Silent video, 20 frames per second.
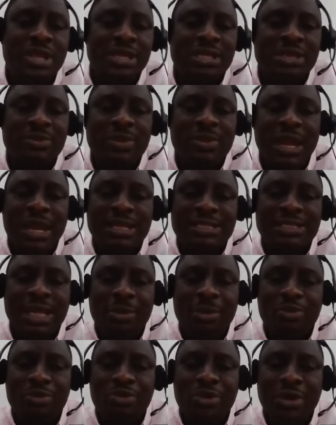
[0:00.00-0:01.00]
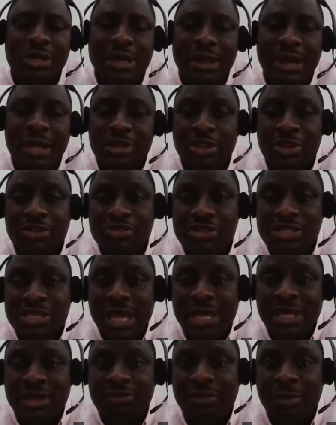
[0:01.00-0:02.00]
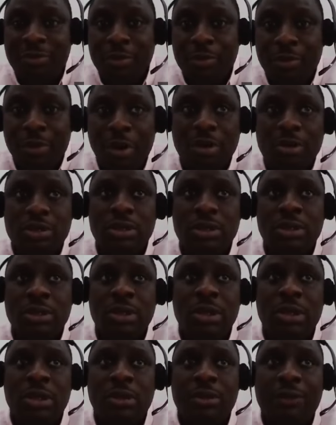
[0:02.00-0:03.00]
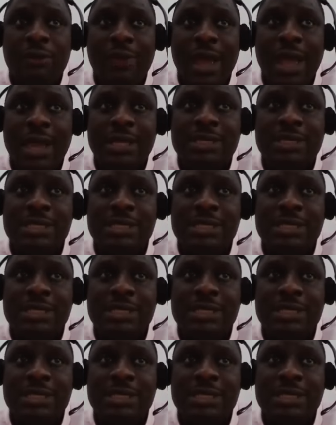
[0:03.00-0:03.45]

Typical example: a director is resigning from the board, right?